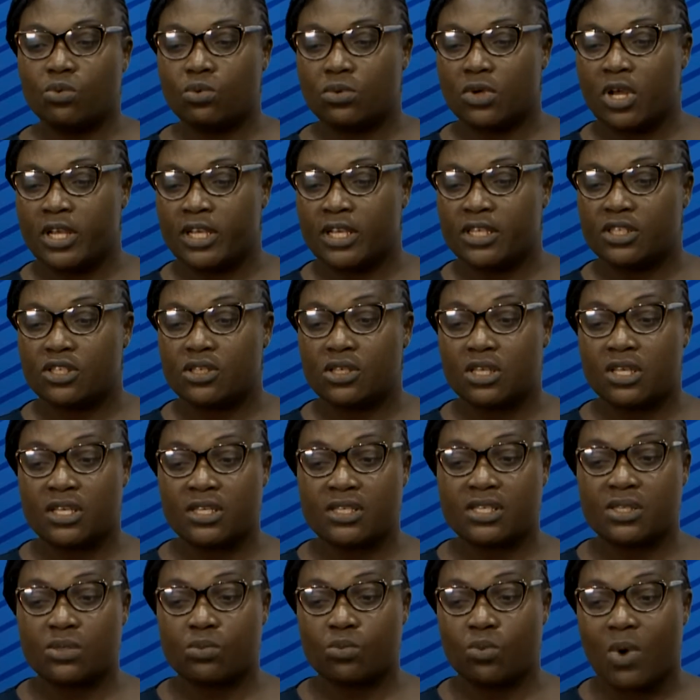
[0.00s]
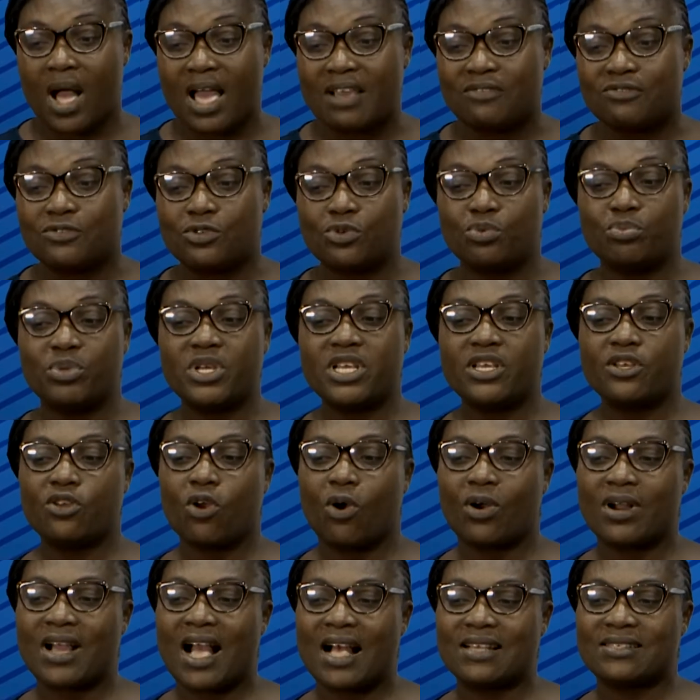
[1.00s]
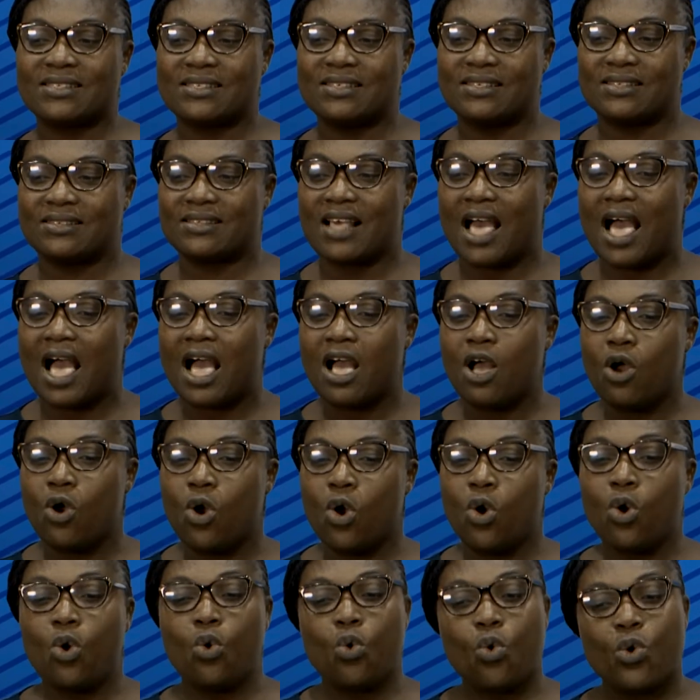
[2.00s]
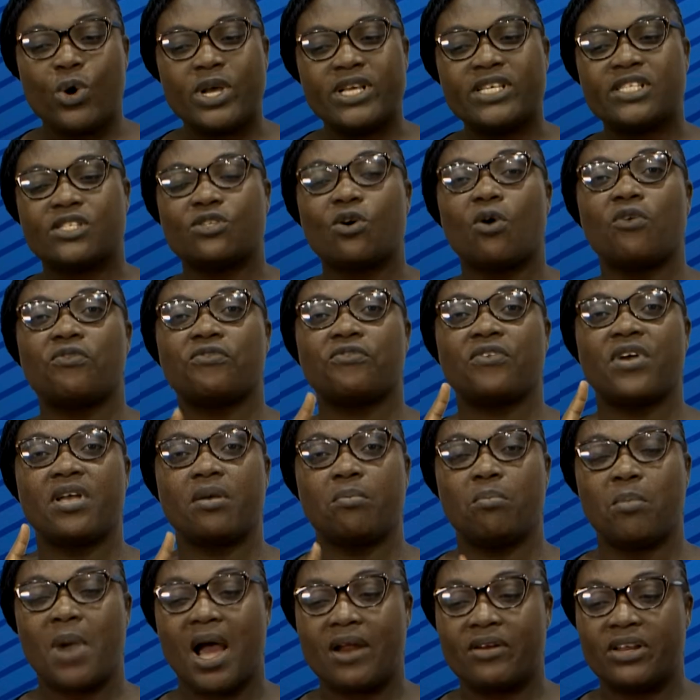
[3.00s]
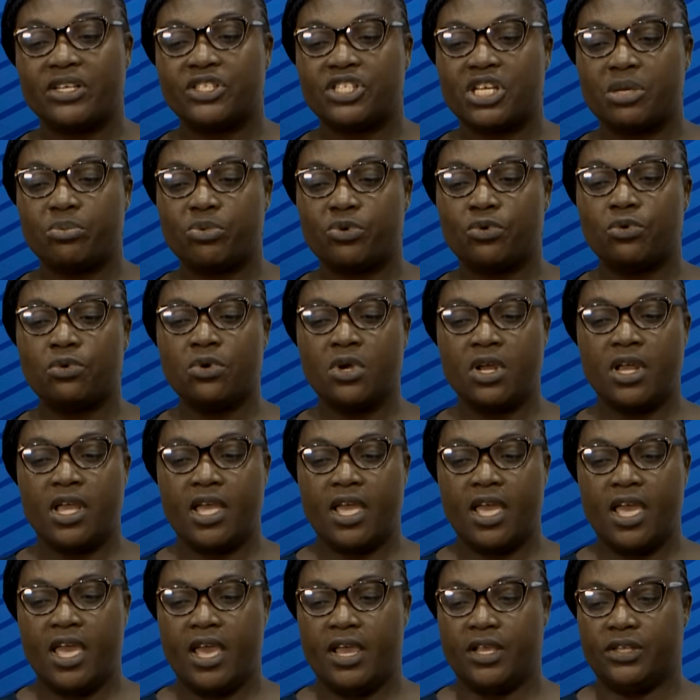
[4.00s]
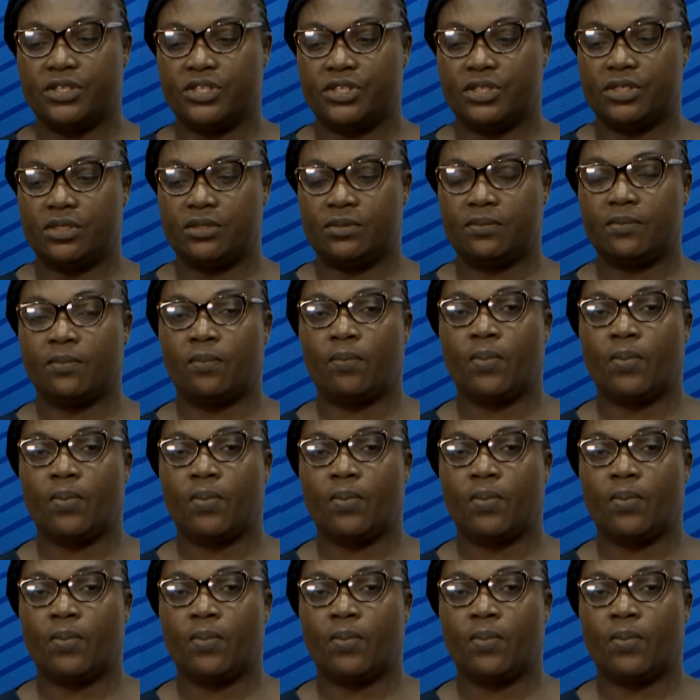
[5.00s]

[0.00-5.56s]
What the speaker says: his wife-to-be younger sister who is of marriageable age.